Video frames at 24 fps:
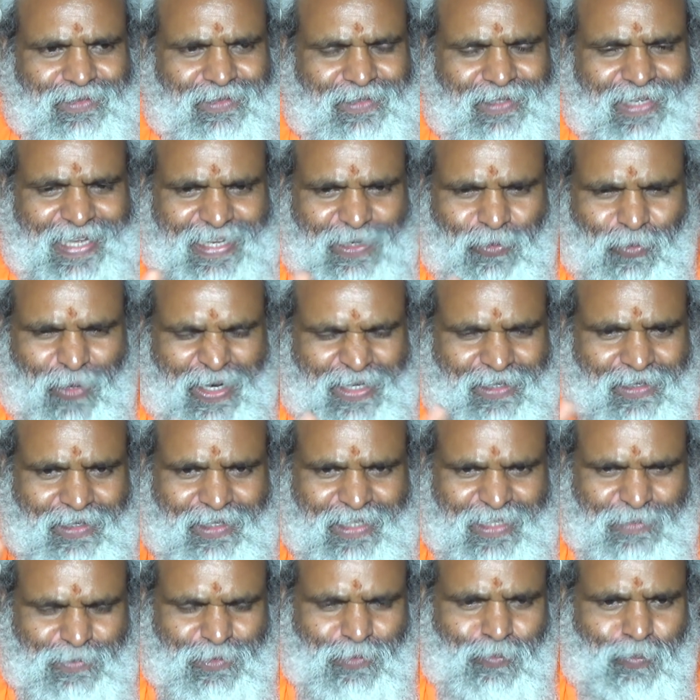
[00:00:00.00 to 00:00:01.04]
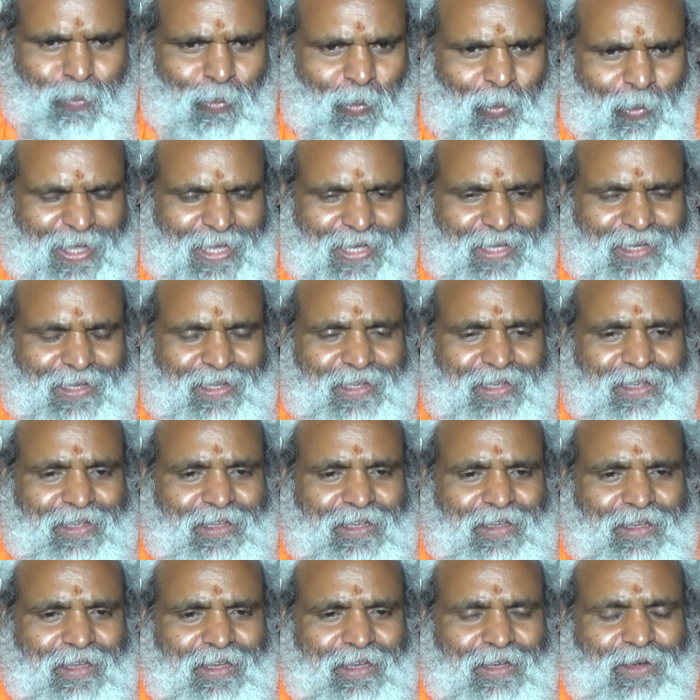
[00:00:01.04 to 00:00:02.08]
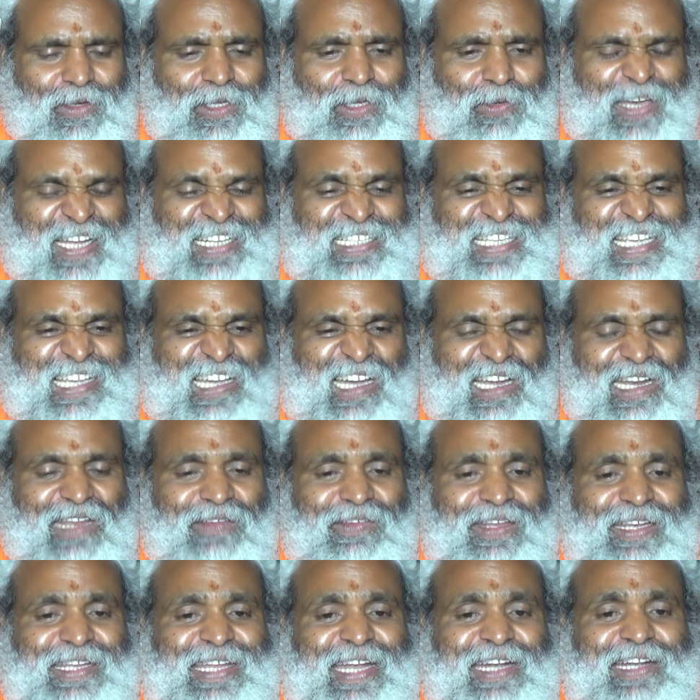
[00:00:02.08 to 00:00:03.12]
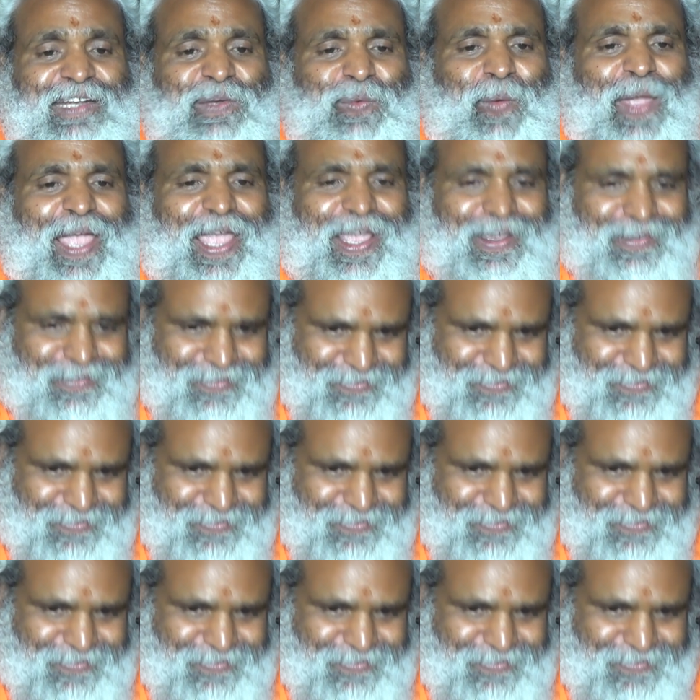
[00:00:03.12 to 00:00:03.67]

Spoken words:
like water keeps flowing, you can say convenient way.